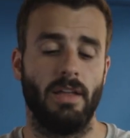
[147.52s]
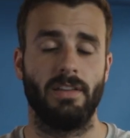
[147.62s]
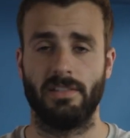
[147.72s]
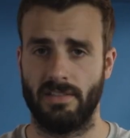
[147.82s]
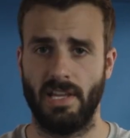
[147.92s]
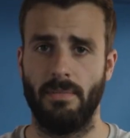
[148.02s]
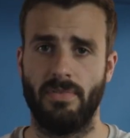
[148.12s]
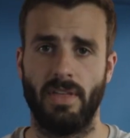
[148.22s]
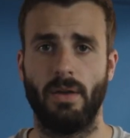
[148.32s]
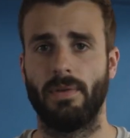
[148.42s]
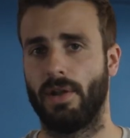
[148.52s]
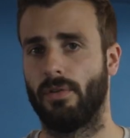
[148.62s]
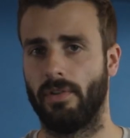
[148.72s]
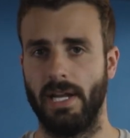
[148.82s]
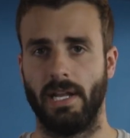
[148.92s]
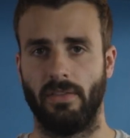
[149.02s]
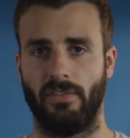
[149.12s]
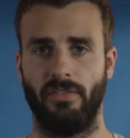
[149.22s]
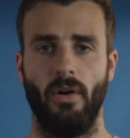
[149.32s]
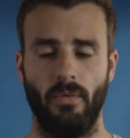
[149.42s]
does the same thing without overheating.
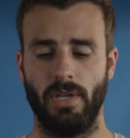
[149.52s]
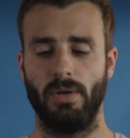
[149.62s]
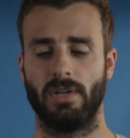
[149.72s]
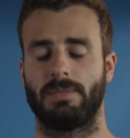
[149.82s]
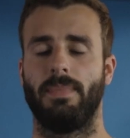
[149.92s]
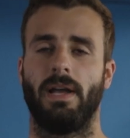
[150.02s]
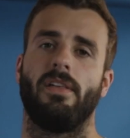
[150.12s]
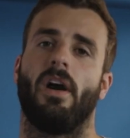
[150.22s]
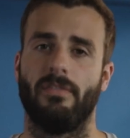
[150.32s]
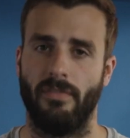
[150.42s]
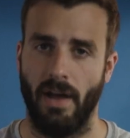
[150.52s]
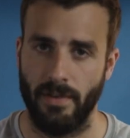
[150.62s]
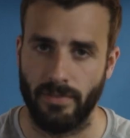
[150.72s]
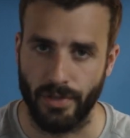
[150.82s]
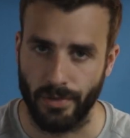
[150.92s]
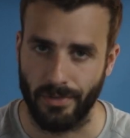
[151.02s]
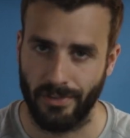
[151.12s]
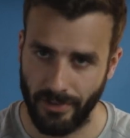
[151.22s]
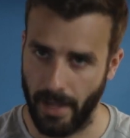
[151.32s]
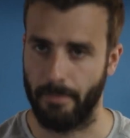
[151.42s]
So you'd expect the R5 to do the
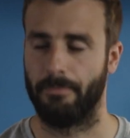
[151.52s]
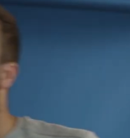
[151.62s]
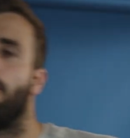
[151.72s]
same.